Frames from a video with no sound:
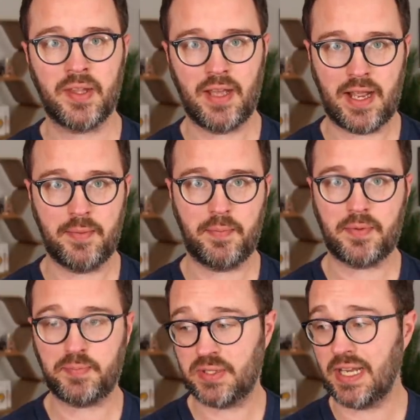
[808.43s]
a
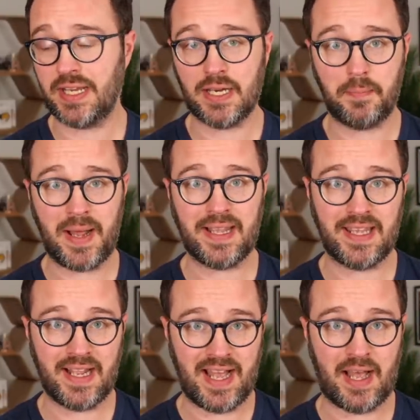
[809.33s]
particular
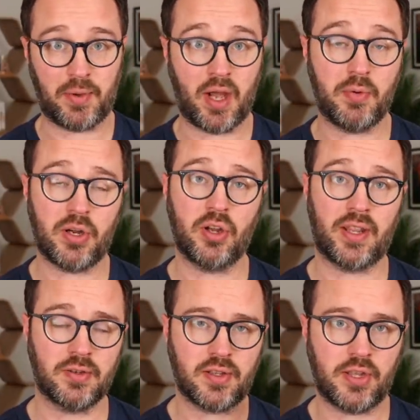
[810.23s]
banking app, I would look at
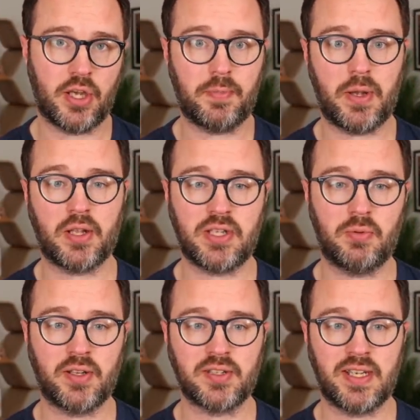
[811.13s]
those third party
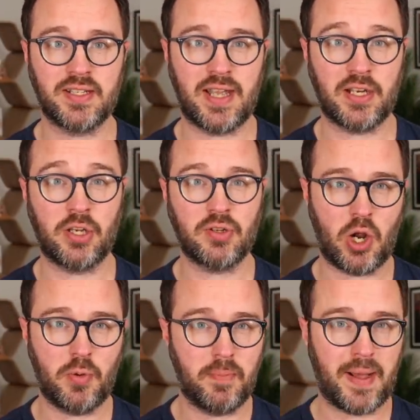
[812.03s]
ones instead and use
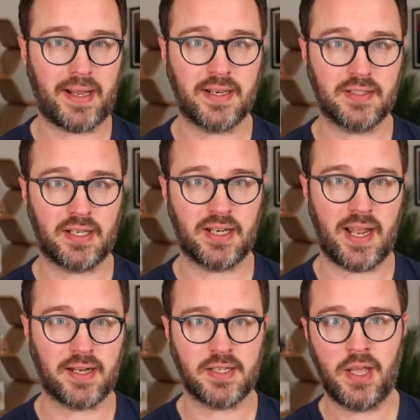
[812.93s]
open banking to
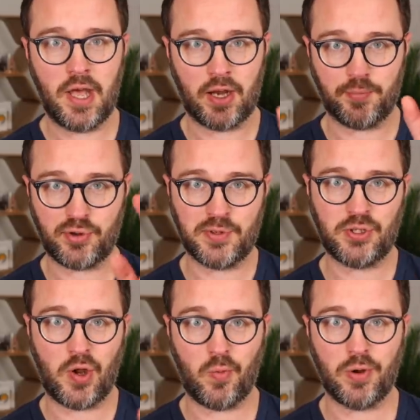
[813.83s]
connect. I promise you,
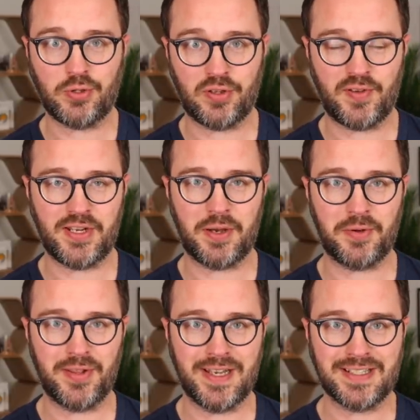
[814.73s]
I will do a video on
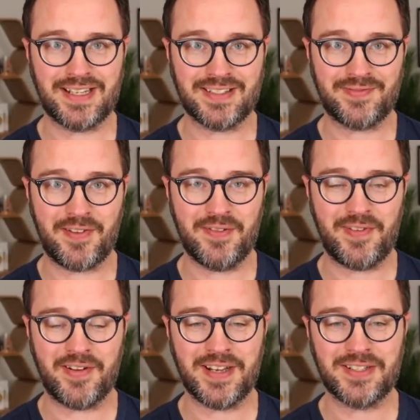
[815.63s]
these very,
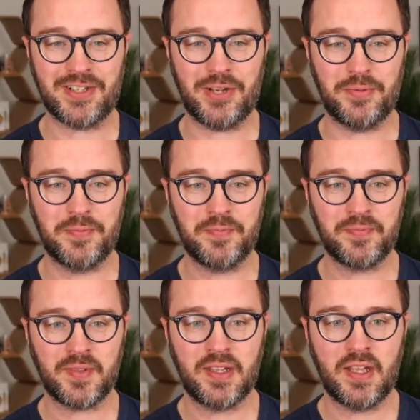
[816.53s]
very soon.
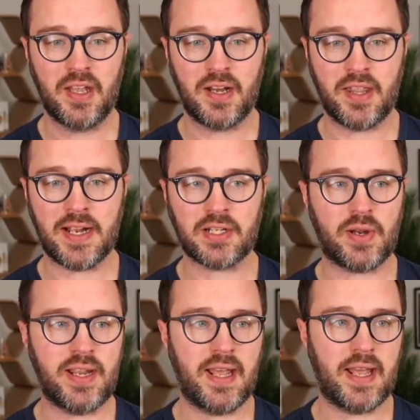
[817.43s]
Now, the next one
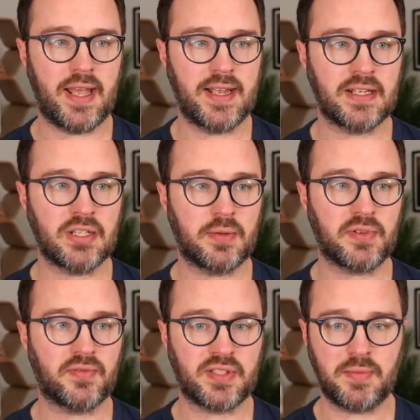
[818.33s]
here is in terms
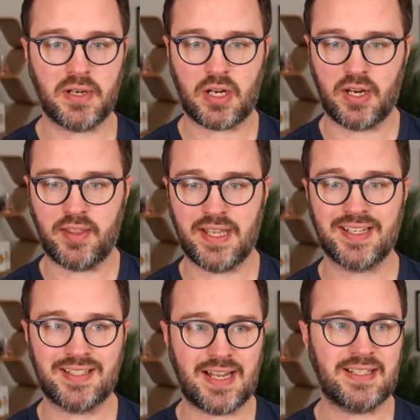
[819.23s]
of similar kind of thing,
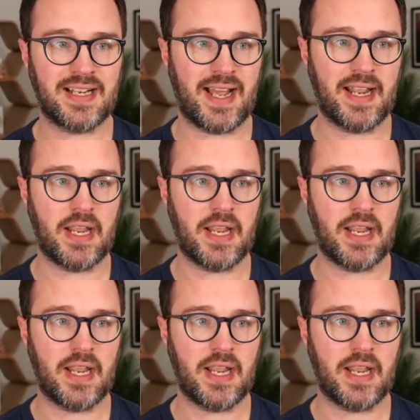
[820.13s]
setting a